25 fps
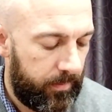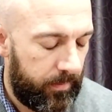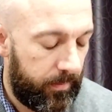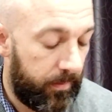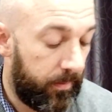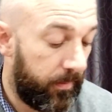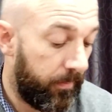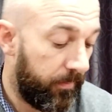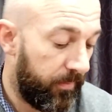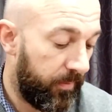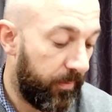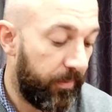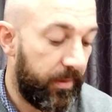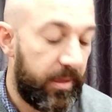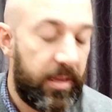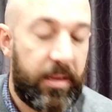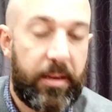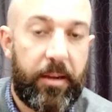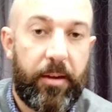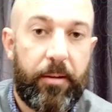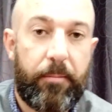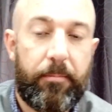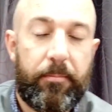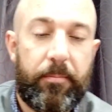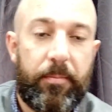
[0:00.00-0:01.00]
Oh, well, here you
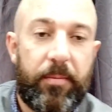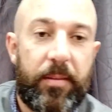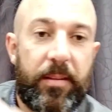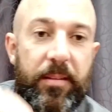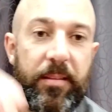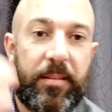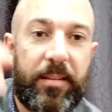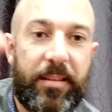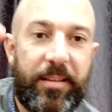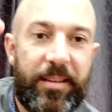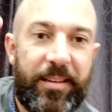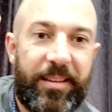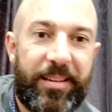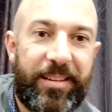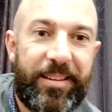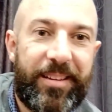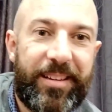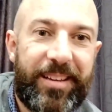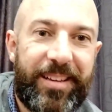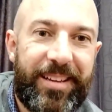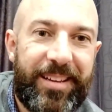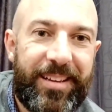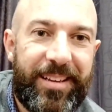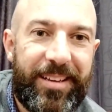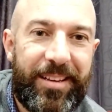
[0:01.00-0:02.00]
go. This
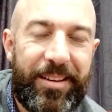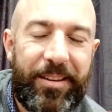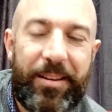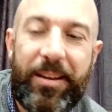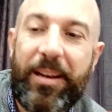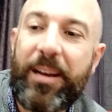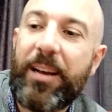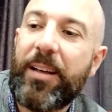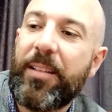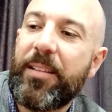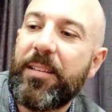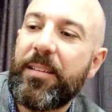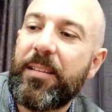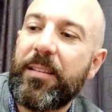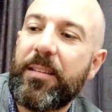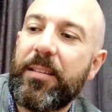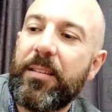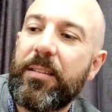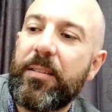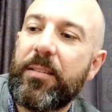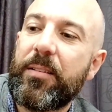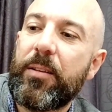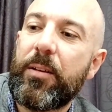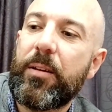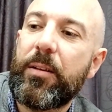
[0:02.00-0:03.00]

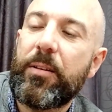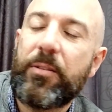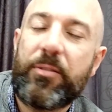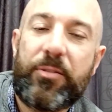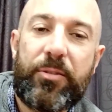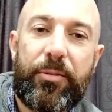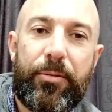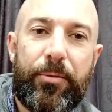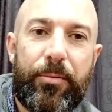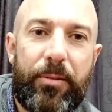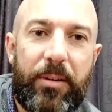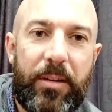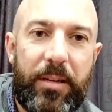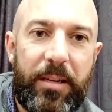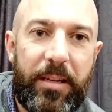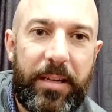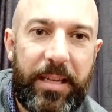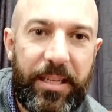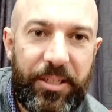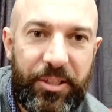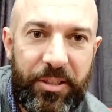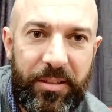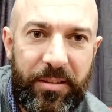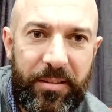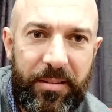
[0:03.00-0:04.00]
is 2
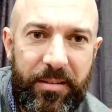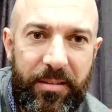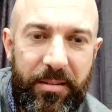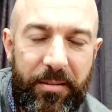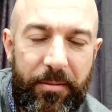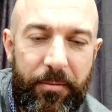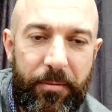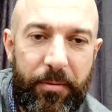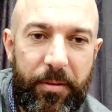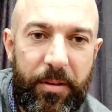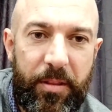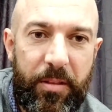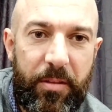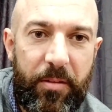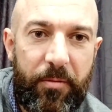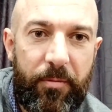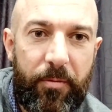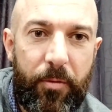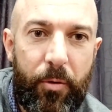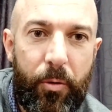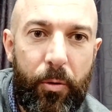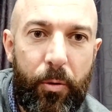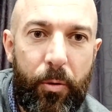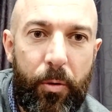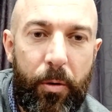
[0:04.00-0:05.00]
legions with
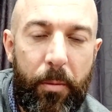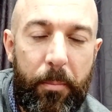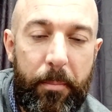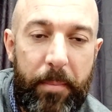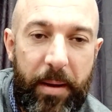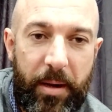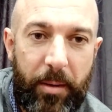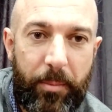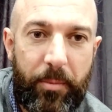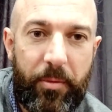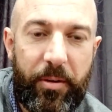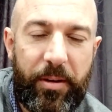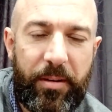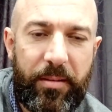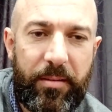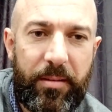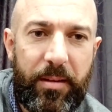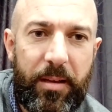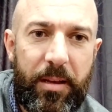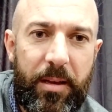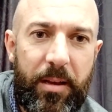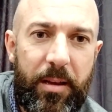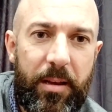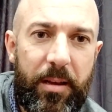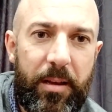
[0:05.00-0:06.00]
4 battle points.
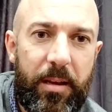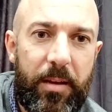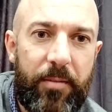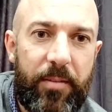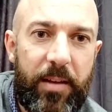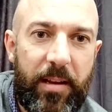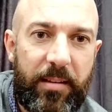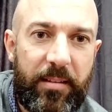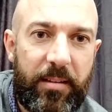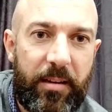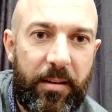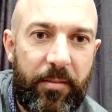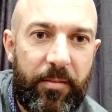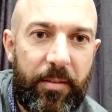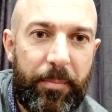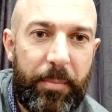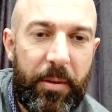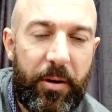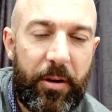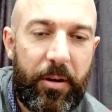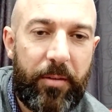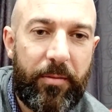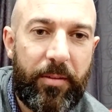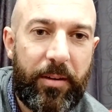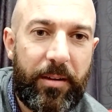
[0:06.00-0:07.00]
If you accidentally flip that
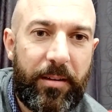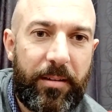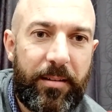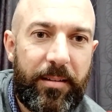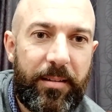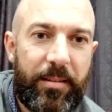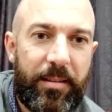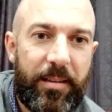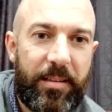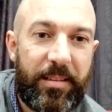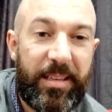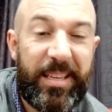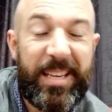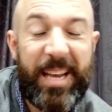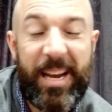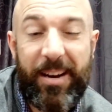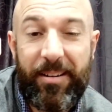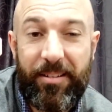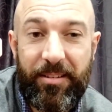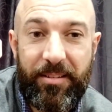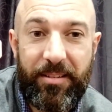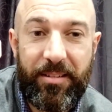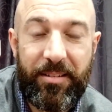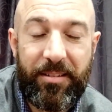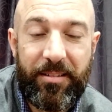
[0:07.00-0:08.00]
over, there's a
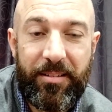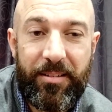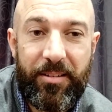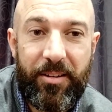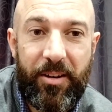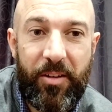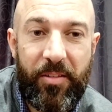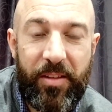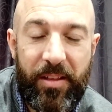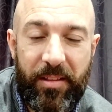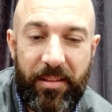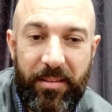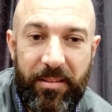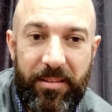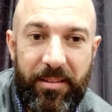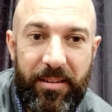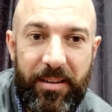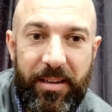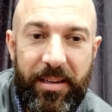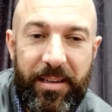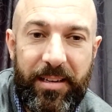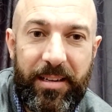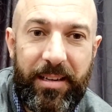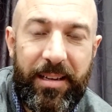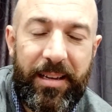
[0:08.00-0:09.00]
garrison on the other
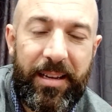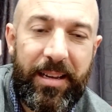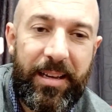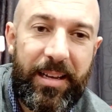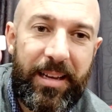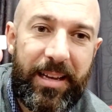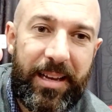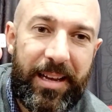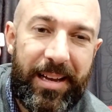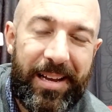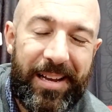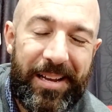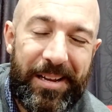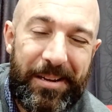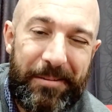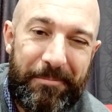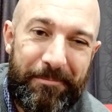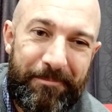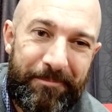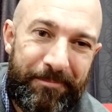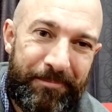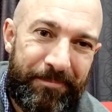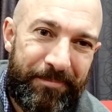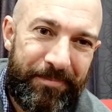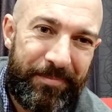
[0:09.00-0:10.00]
side.
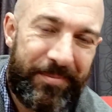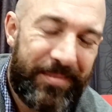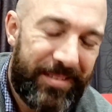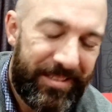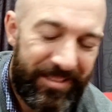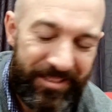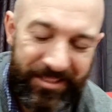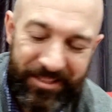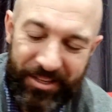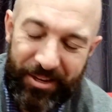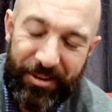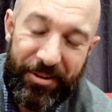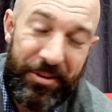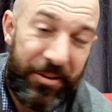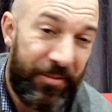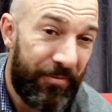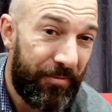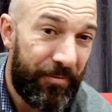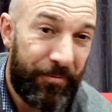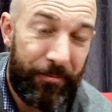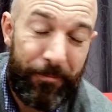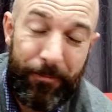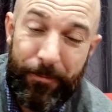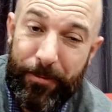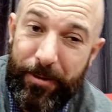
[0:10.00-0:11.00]
So you've
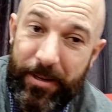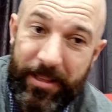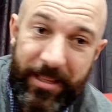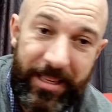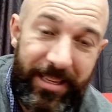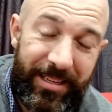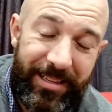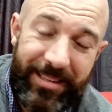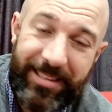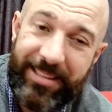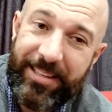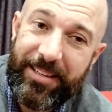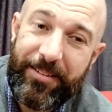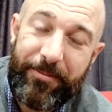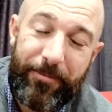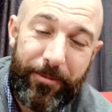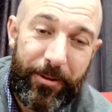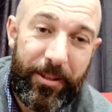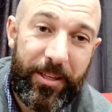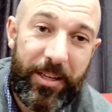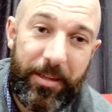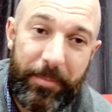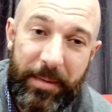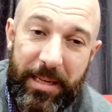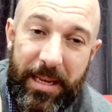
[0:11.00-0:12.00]
really got
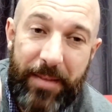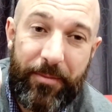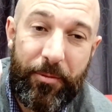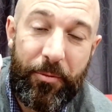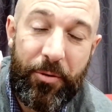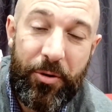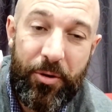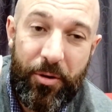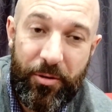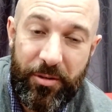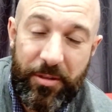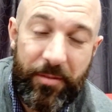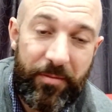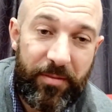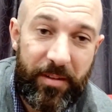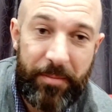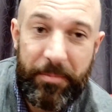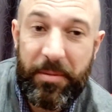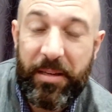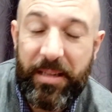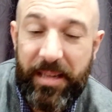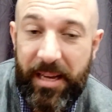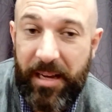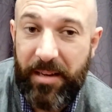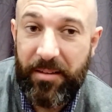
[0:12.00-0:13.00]
to be careful not to flip
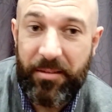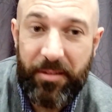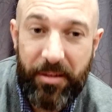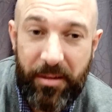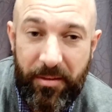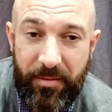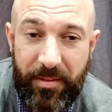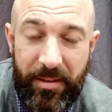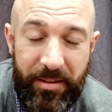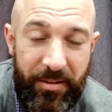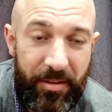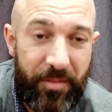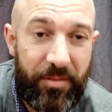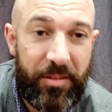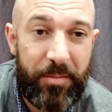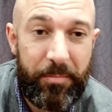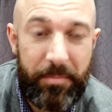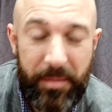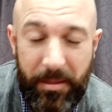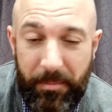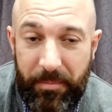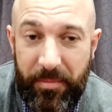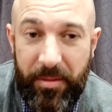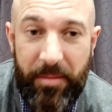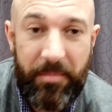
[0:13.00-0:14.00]
your counters over, not to
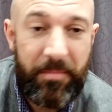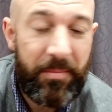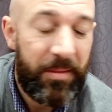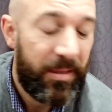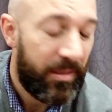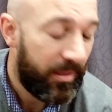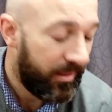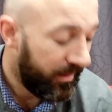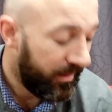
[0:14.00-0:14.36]
bump them.